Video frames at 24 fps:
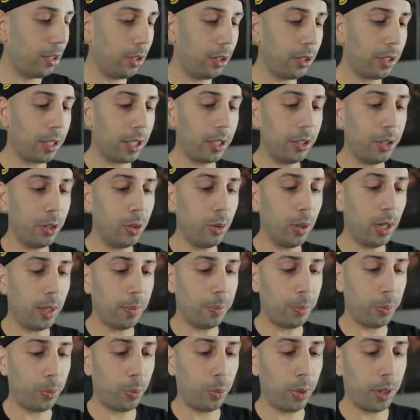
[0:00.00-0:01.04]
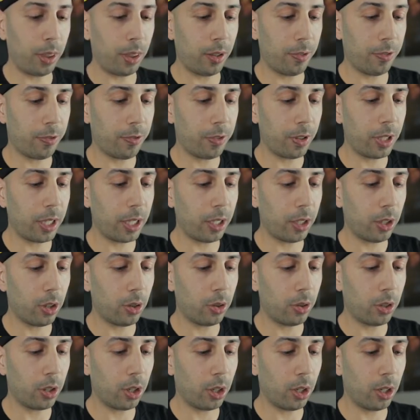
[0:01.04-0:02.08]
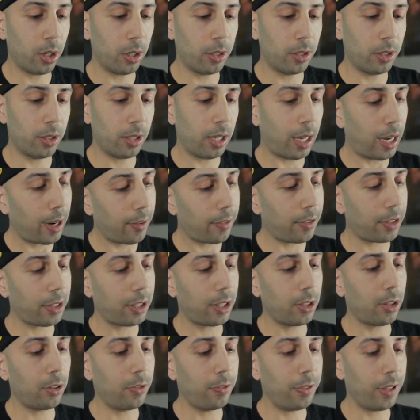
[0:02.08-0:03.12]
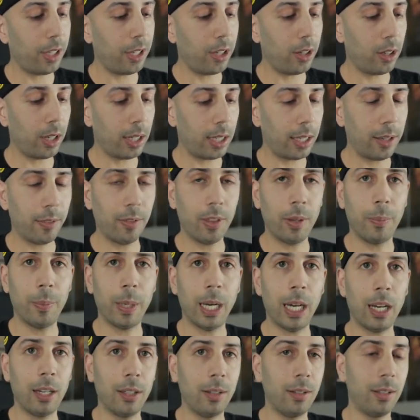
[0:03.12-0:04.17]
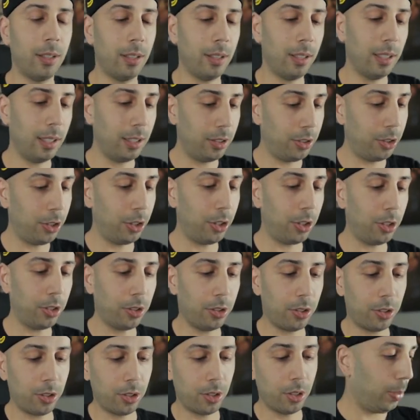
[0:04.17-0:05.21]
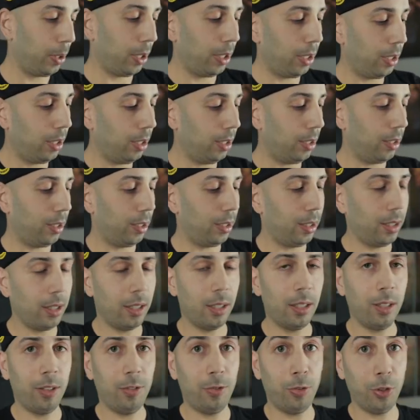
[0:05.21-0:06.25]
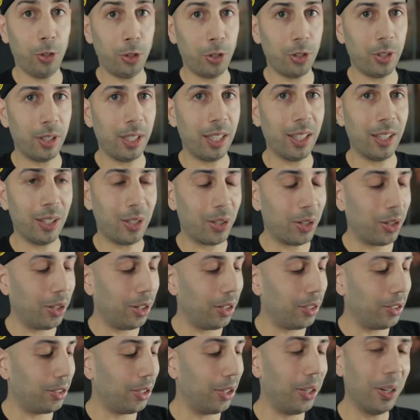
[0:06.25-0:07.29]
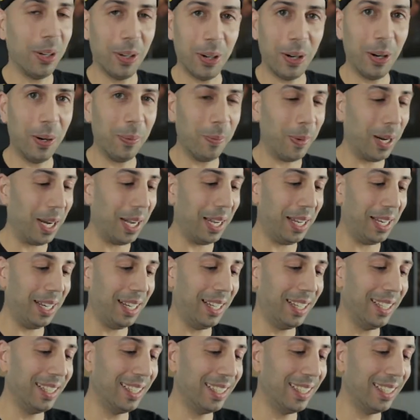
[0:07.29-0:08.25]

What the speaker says: Hooking you up with the free code cards. Every single video I give them out, it's yours. But fortunately, the cards are mine.